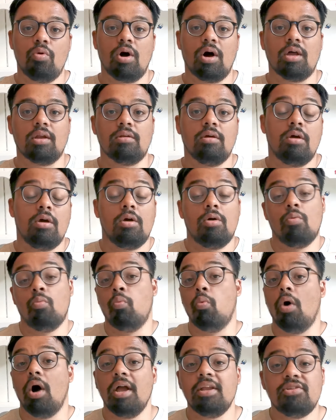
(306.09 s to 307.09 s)
Number
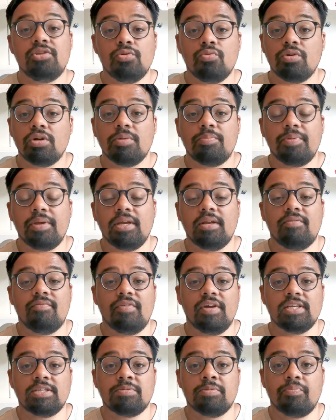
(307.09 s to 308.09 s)
one, why do you
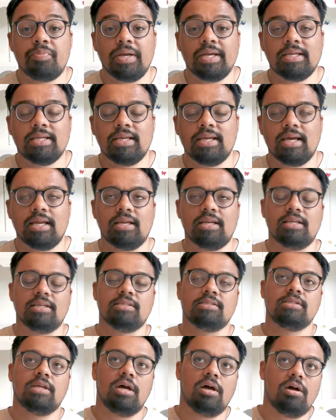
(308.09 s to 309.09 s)
want to be an investment
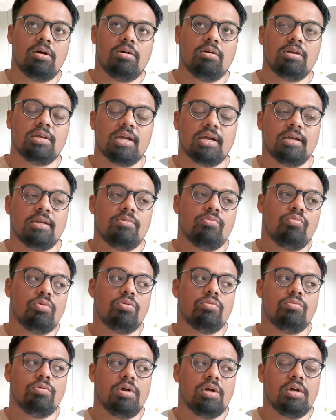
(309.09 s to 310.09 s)
banking analyst? Oh,
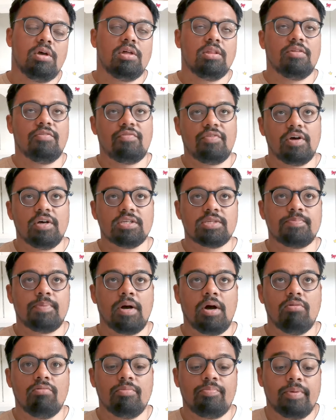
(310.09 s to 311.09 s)
okay. Well, the
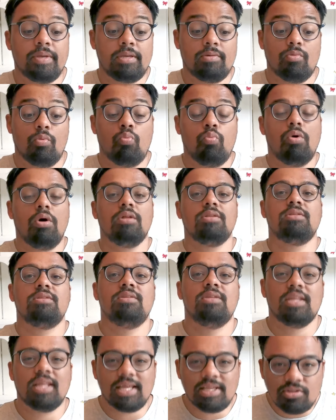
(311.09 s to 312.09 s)
first part will be,
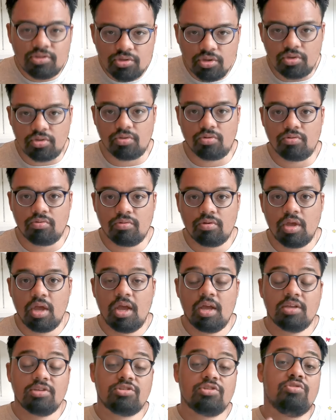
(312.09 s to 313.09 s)
what do they
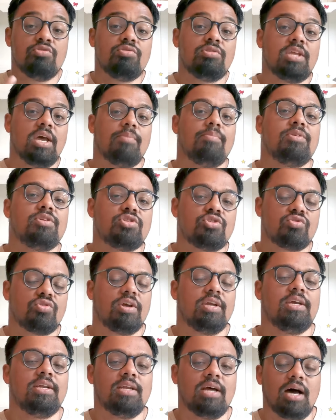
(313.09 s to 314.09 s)
do? So you
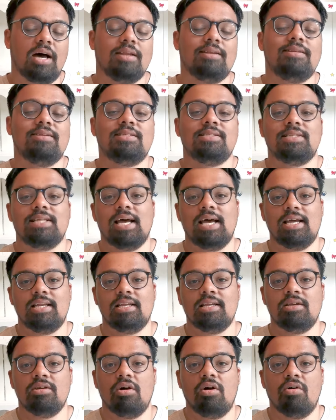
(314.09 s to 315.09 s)
demonstrate an
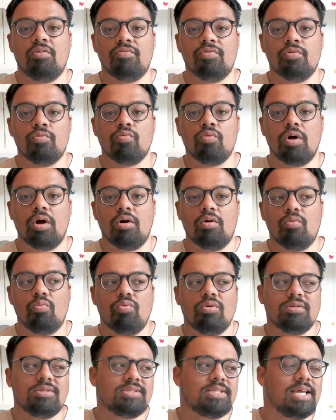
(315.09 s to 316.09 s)
understanding of the
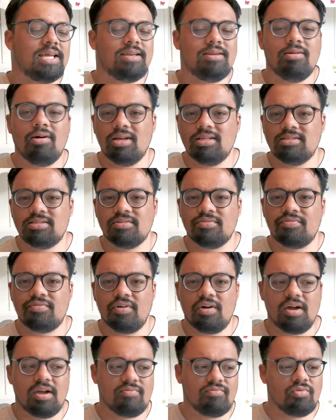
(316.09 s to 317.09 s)
role. What's their
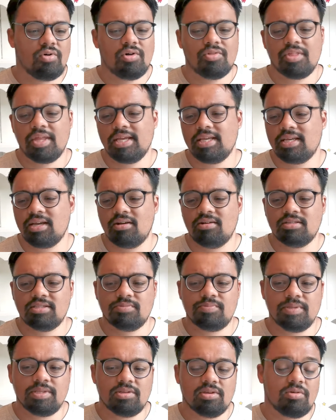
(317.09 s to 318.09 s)
9-to-5? What are
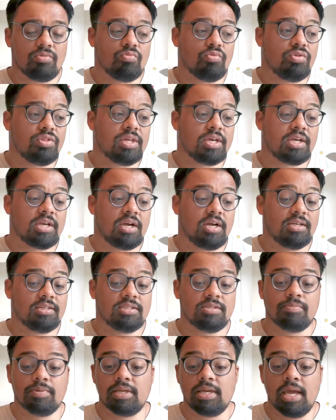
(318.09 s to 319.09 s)
they going to be doing? Well,
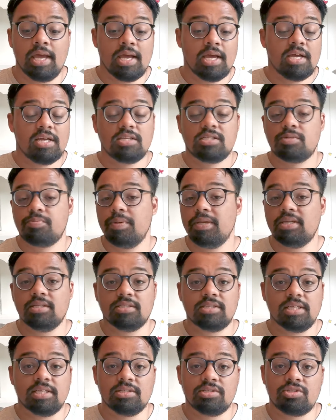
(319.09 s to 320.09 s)
they're going to be
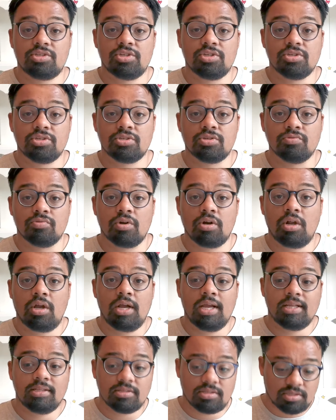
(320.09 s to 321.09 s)
speaking to
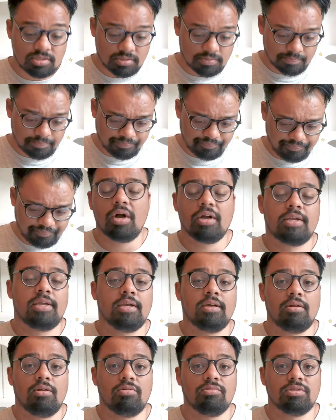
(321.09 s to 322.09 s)
institutional clients,
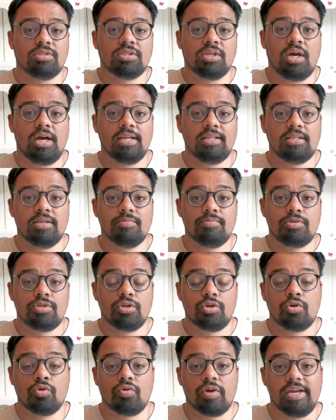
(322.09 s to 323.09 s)
working
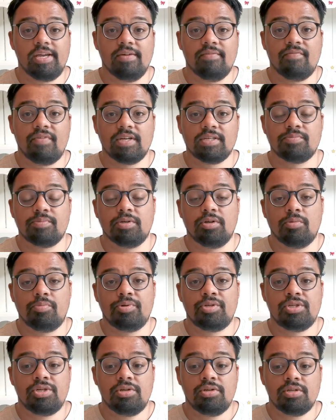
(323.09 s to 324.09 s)
alongside them to create
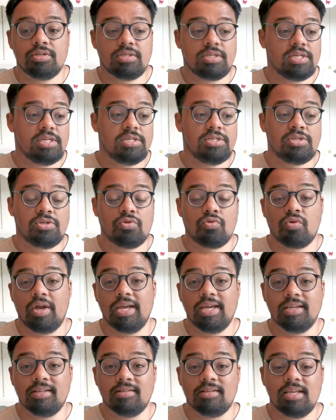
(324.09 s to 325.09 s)
investment
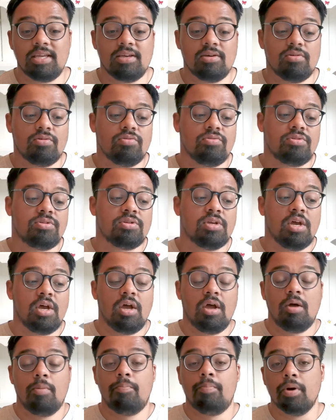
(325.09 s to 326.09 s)
opportunities, creating
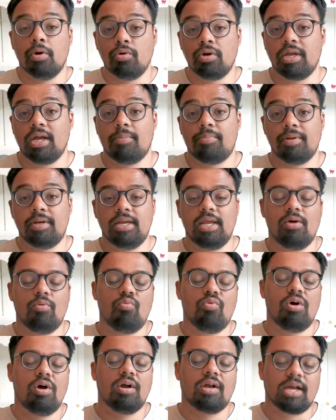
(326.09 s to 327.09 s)
deals, building
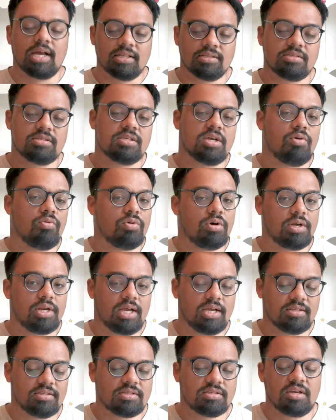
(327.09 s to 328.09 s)
up a network, and
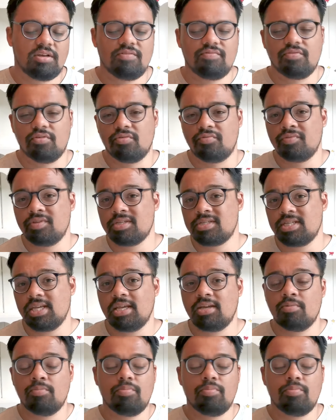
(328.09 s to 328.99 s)
so on and so forth.